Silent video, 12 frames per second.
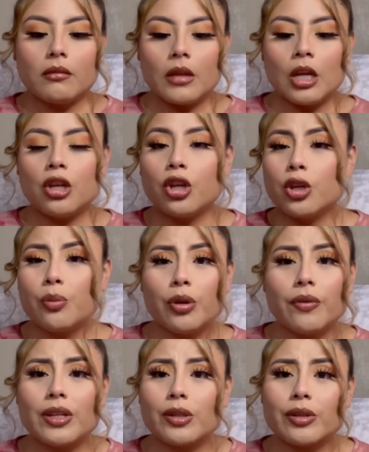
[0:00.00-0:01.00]
you know, you're
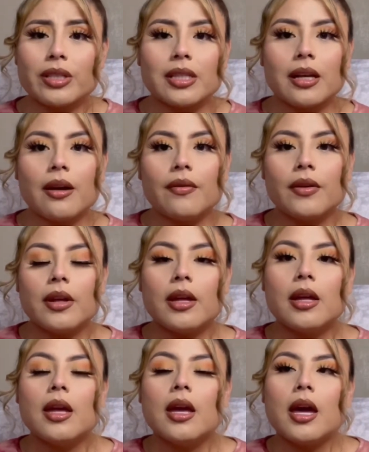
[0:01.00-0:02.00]
moving, doing stuff,
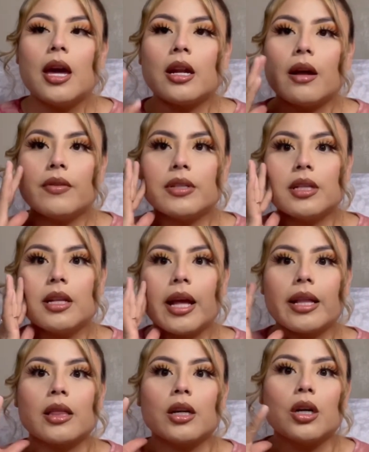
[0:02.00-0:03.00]
and obviously
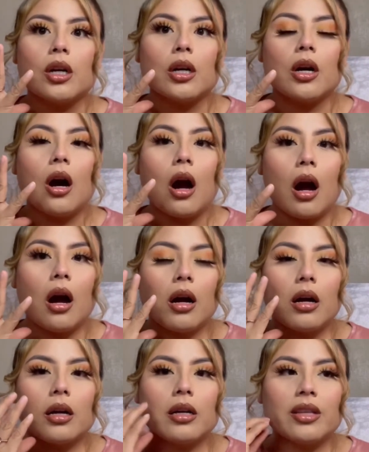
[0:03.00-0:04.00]
like the
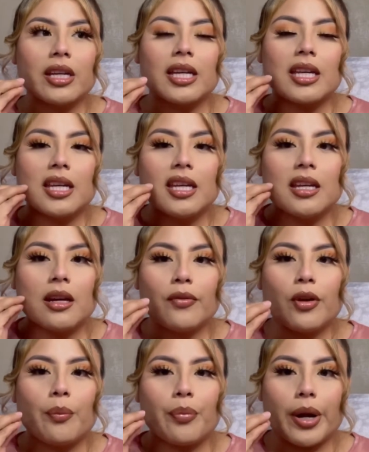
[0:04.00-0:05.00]
heat of
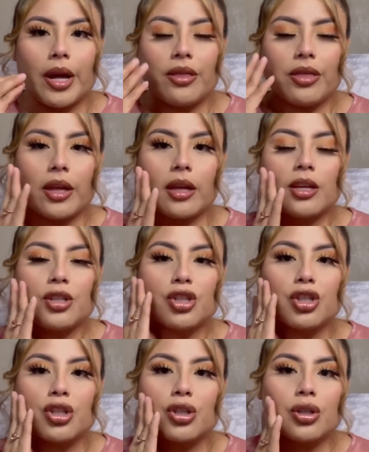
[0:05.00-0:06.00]
your breath, like it's
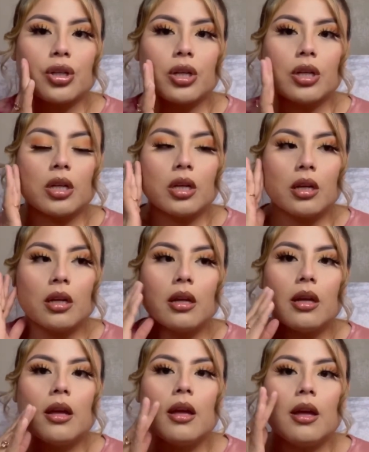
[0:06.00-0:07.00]
just,
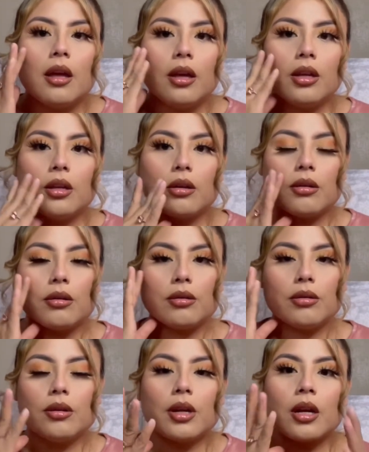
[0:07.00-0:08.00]
you know,
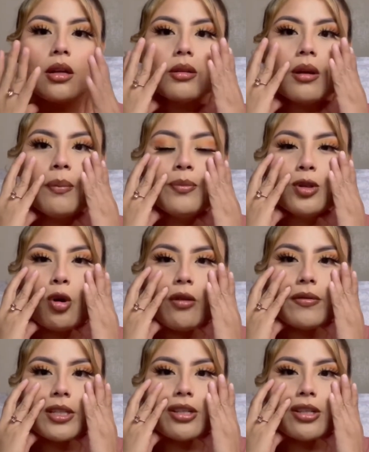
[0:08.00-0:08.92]
it absorbs in your